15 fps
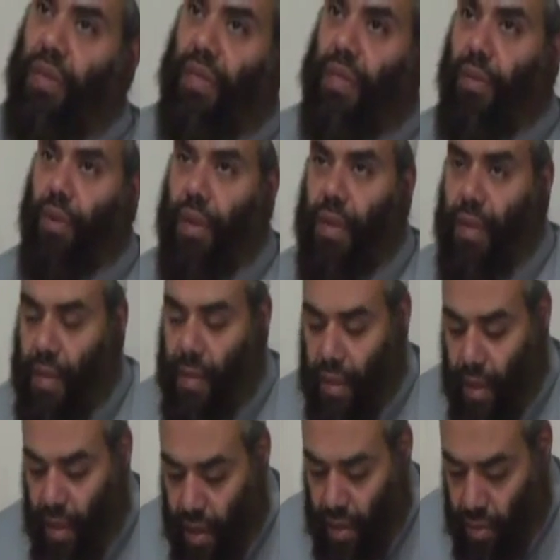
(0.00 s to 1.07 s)
one's tawheed,
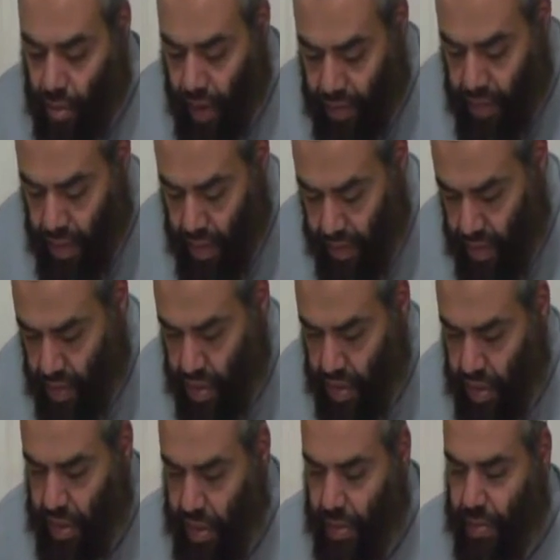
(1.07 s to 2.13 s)
and not to have the
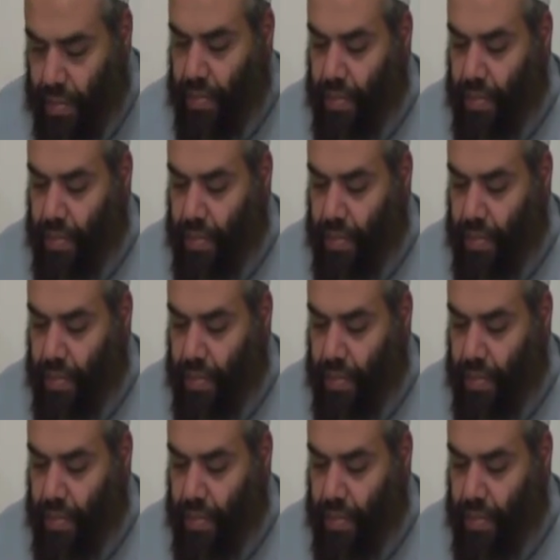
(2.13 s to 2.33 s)
deficiency.